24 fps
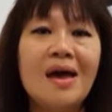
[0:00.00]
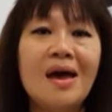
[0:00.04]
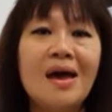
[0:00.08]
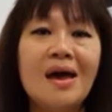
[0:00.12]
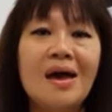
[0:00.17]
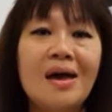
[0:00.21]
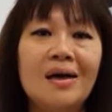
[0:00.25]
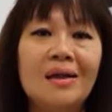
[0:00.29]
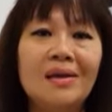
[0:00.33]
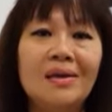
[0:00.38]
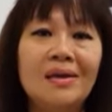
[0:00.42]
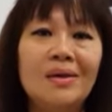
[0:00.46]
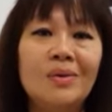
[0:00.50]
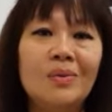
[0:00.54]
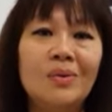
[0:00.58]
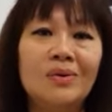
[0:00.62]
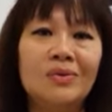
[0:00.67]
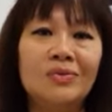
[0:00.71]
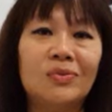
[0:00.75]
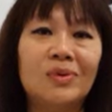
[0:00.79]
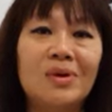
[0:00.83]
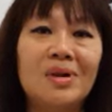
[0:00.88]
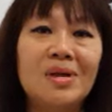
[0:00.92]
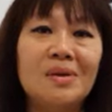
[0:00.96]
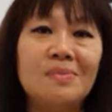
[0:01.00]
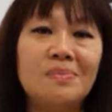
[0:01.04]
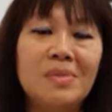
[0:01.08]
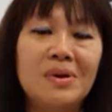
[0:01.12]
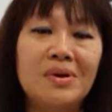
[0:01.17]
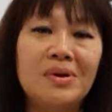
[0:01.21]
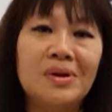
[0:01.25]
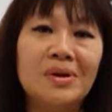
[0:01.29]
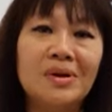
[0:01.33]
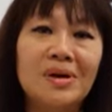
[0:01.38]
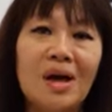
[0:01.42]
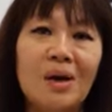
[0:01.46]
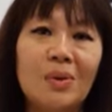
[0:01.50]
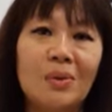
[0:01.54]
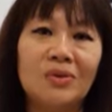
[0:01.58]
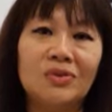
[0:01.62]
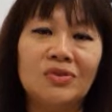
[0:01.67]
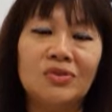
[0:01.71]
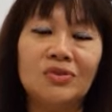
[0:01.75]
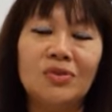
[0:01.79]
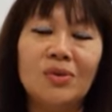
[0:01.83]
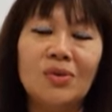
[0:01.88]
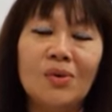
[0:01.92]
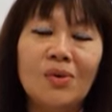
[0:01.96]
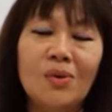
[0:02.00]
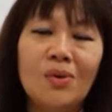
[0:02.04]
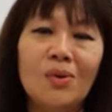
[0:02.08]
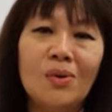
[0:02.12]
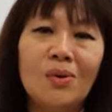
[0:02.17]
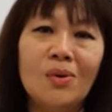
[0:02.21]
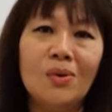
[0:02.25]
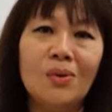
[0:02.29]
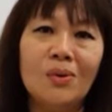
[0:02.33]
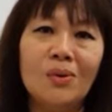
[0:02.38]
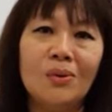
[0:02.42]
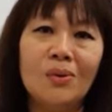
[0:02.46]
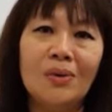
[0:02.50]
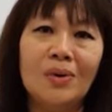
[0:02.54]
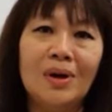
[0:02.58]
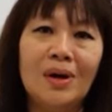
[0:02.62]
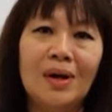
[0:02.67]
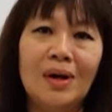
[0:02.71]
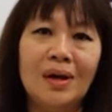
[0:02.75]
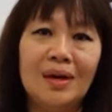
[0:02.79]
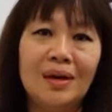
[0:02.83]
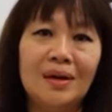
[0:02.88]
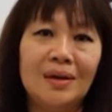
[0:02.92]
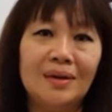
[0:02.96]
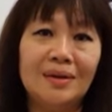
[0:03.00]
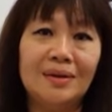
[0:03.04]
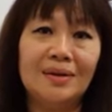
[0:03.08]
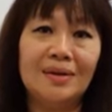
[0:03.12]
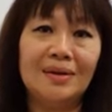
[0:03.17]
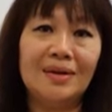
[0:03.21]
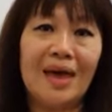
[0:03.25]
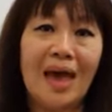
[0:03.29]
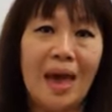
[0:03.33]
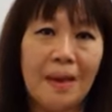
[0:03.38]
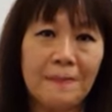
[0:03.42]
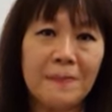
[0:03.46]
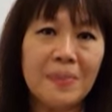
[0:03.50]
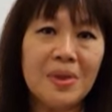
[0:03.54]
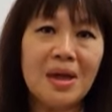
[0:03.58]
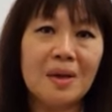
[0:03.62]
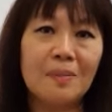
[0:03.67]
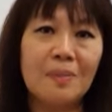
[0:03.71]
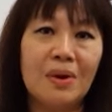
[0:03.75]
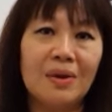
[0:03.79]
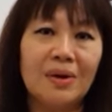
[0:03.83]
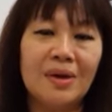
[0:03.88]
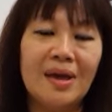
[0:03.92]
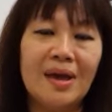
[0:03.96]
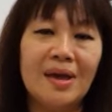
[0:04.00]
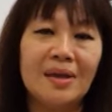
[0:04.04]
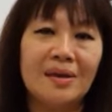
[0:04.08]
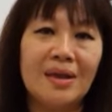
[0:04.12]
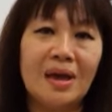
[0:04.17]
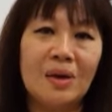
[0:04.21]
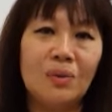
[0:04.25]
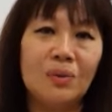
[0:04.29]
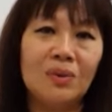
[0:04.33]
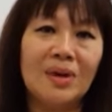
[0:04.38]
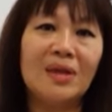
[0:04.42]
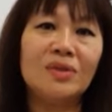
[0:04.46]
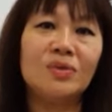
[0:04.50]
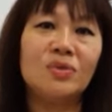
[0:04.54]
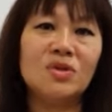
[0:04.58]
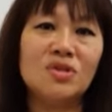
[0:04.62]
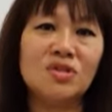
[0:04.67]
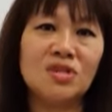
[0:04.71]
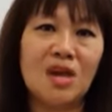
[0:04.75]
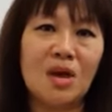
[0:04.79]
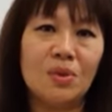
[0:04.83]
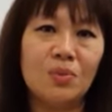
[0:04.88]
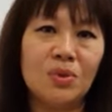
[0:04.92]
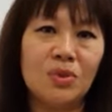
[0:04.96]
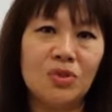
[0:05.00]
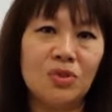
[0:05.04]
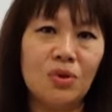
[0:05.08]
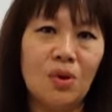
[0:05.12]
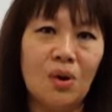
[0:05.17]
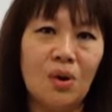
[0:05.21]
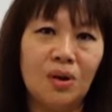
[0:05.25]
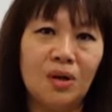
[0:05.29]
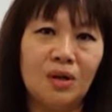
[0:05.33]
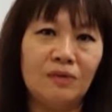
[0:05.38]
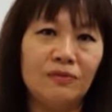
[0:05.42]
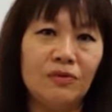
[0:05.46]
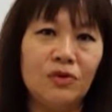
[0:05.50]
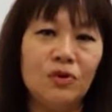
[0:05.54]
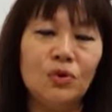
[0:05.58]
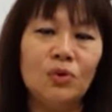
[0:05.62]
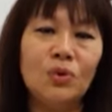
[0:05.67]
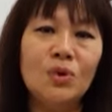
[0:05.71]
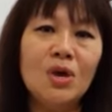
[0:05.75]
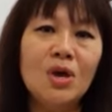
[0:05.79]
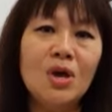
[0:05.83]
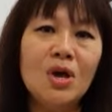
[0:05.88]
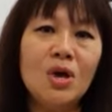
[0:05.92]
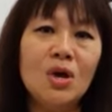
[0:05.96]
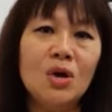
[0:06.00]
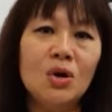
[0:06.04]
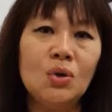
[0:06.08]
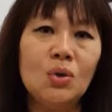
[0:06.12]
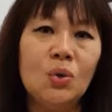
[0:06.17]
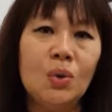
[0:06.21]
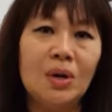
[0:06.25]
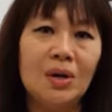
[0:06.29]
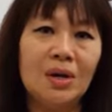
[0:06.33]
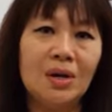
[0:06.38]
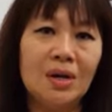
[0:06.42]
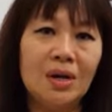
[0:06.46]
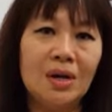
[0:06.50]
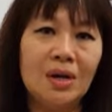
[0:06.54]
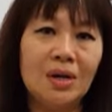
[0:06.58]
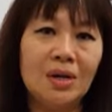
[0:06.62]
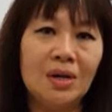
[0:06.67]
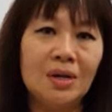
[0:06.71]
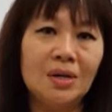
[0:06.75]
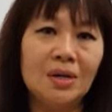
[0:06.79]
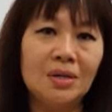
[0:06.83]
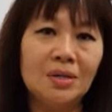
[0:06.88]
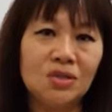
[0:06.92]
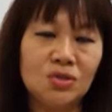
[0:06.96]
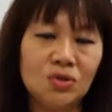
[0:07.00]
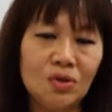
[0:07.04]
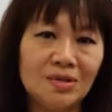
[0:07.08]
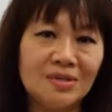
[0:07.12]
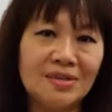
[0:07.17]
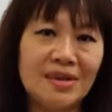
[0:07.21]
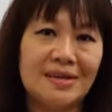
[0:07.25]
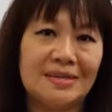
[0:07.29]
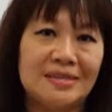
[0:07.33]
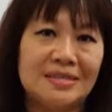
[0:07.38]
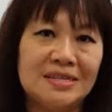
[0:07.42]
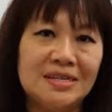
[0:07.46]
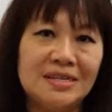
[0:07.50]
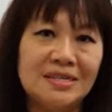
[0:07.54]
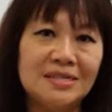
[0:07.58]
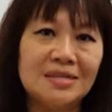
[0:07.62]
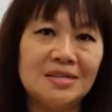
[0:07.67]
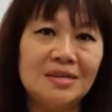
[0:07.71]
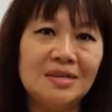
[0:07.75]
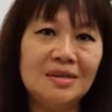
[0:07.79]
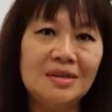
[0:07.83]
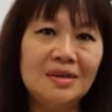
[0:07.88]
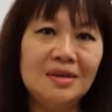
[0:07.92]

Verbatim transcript: and it was really a miracle. I was so uh, happy about it, and I would like to share with you, all of you who are short-sighted.